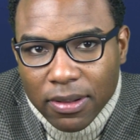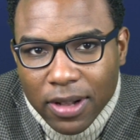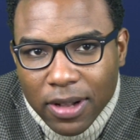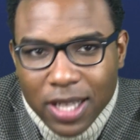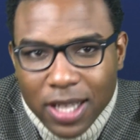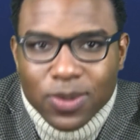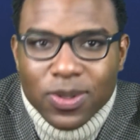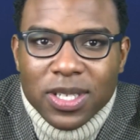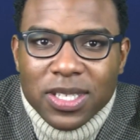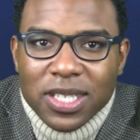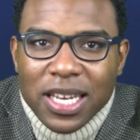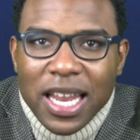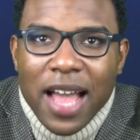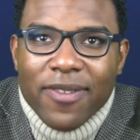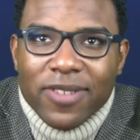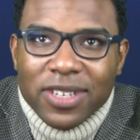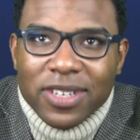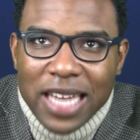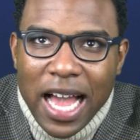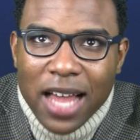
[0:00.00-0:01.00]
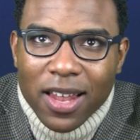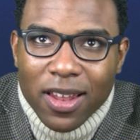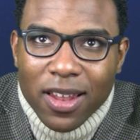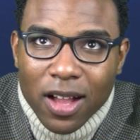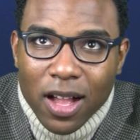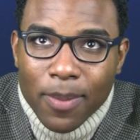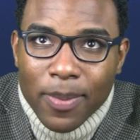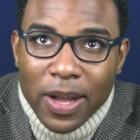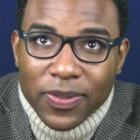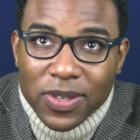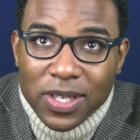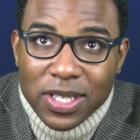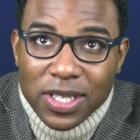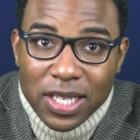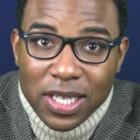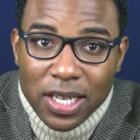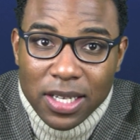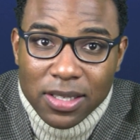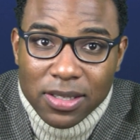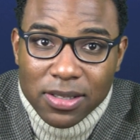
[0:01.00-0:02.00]
Because we just need to have a dialogue about these
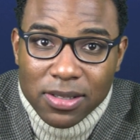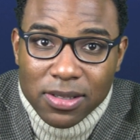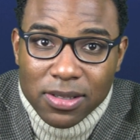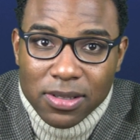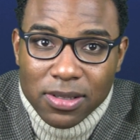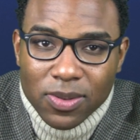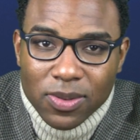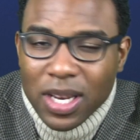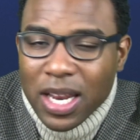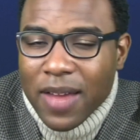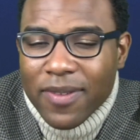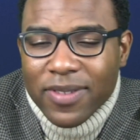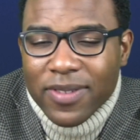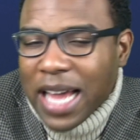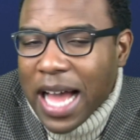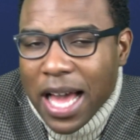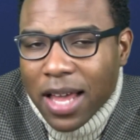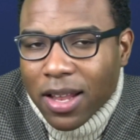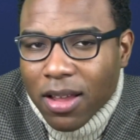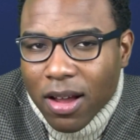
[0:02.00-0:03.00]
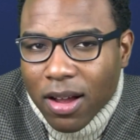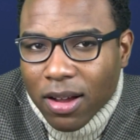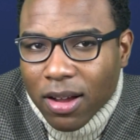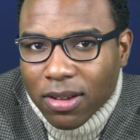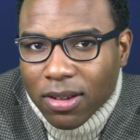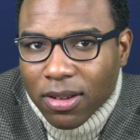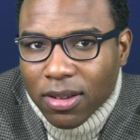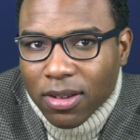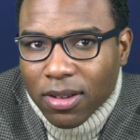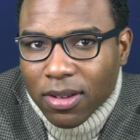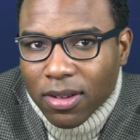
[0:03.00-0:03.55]
things. We need to have a dialogue.